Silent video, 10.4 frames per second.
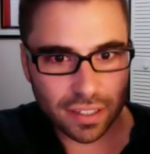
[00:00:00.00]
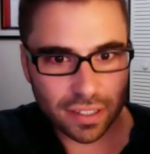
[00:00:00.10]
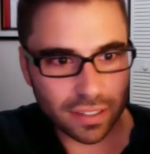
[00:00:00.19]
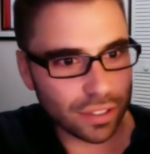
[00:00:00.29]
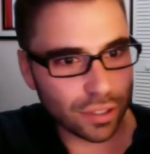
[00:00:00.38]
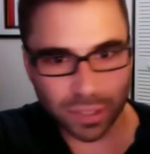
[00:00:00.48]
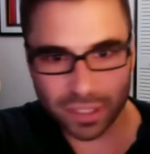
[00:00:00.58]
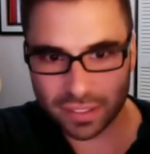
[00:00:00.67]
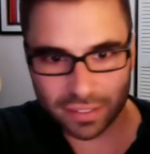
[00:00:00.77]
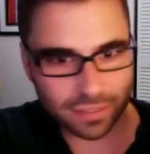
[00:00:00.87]

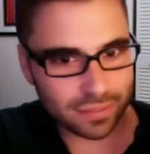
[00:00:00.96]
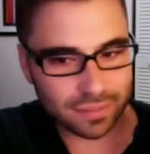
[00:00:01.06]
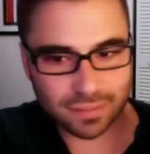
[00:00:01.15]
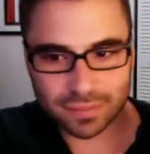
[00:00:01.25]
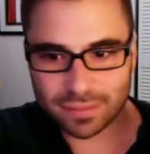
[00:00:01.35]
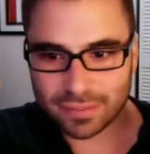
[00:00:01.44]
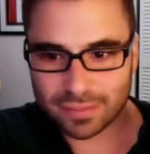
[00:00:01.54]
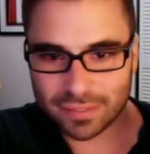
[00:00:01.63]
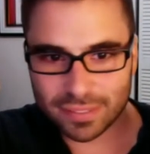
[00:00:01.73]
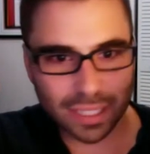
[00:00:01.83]
newest
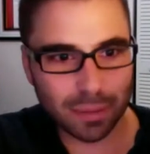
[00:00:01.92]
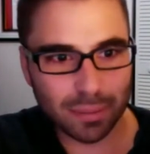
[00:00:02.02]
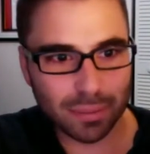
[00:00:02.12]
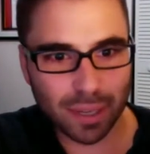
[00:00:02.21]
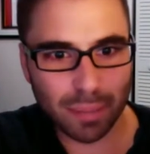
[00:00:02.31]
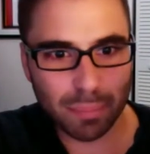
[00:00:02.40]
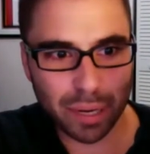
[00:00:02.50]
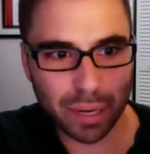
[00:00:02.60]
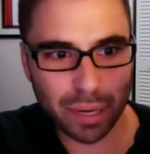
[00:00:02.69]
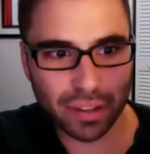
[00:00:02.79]
uh,
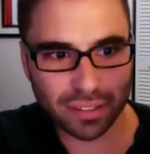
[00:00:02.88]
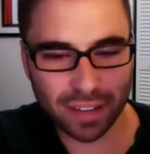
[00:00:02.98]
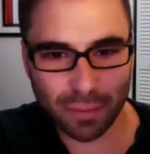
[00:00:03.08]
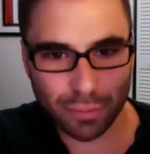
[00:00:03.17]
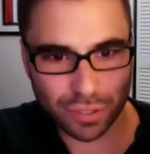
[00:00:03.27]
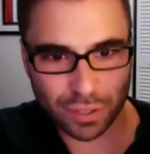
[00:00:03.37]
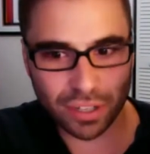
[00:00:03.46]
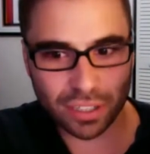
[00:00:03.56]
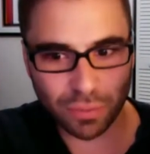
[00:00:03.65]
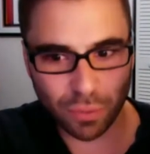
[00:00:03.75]
beer that everyone's gonna go
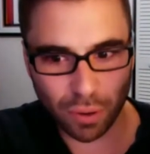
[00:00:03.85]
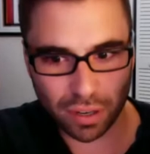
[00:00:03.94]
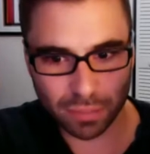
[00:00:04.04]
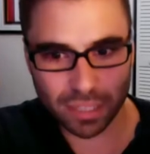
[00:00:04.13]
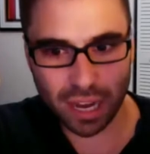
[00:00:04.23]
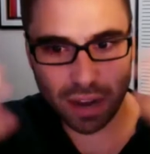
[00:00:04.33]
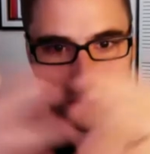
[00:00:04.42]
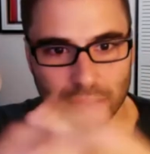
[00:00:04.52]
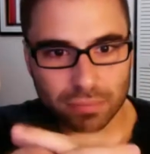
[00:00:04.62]
nuts for comes out?